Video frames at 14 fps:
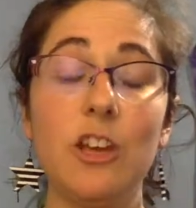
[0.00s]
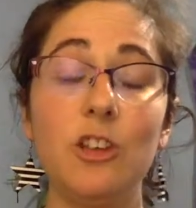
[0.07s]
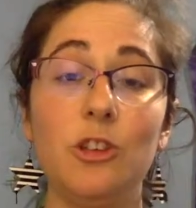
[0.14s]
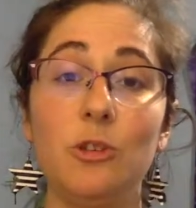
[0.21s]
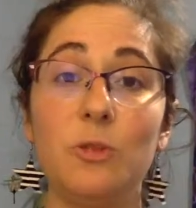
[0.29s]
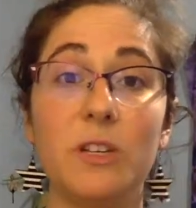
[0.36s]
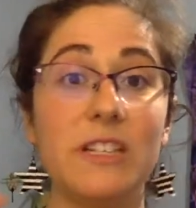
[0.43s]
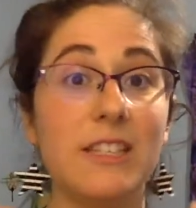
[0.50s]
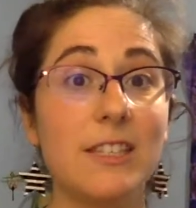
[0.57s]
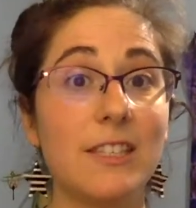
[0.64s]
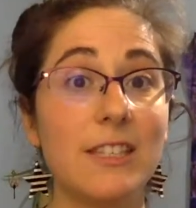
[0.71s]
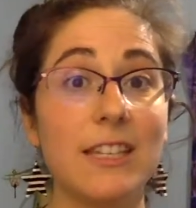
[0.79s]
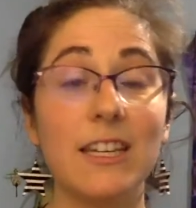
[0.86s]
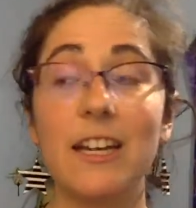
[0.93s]
You can
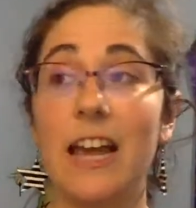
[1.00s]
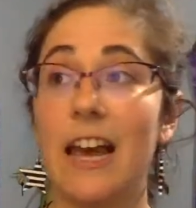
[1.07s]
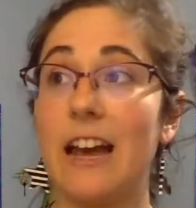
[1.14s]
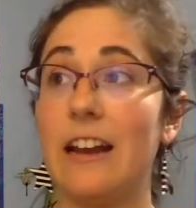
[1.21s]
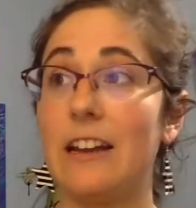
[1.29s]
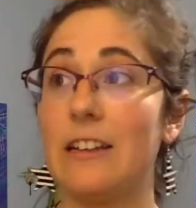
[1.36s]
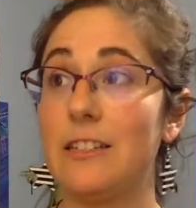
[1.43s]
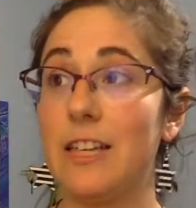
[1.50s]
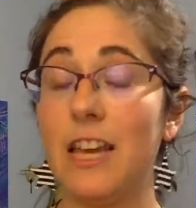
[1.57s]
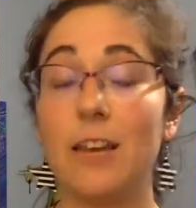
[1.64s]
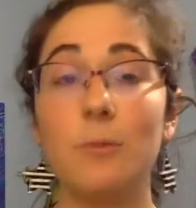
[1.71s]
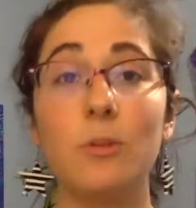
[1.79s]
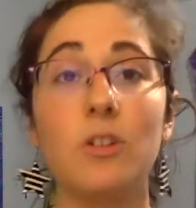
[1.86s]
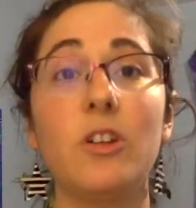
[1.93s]
sit at a
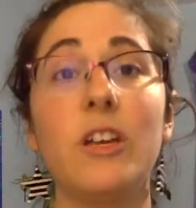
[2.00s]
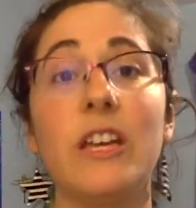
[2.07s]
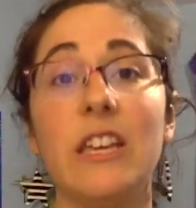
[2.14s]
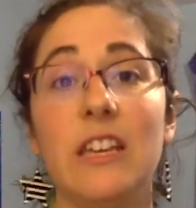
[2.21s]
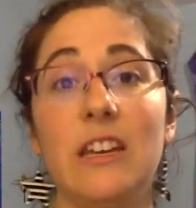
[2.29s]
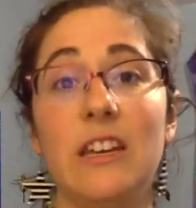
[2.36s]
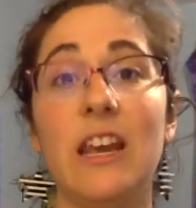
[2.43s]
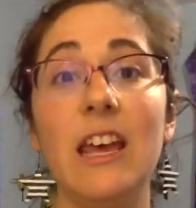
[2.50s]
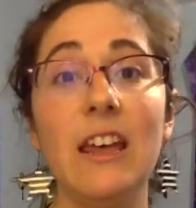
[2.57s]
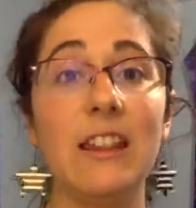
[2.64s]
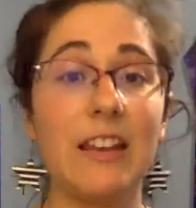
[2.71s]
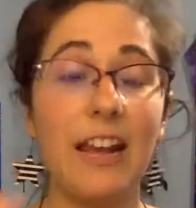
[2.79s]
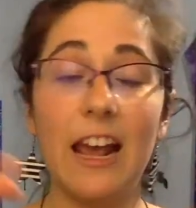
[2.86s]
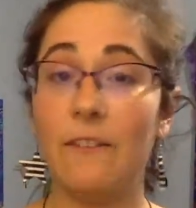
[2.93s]
table in
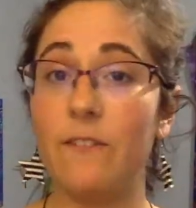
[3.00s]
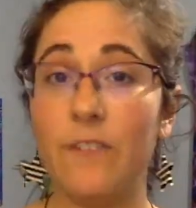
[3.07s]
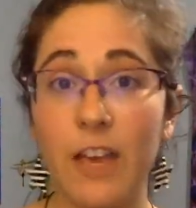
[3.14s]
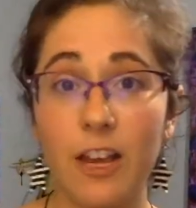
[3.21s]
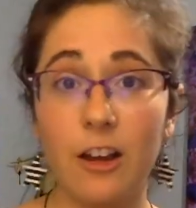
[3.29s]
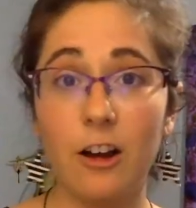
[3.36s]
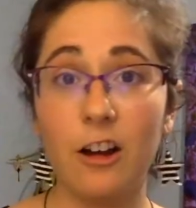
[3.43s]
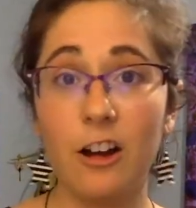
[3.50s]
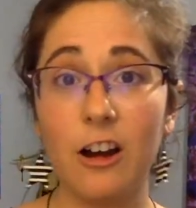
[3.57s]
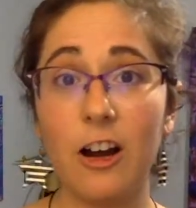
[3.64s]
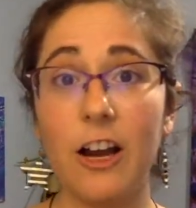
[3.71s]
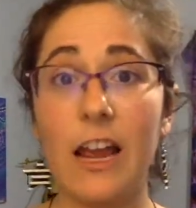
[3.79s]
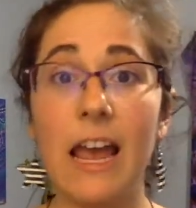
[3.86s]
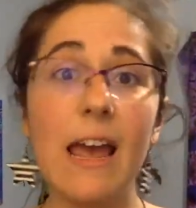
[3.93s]
the cafe cart,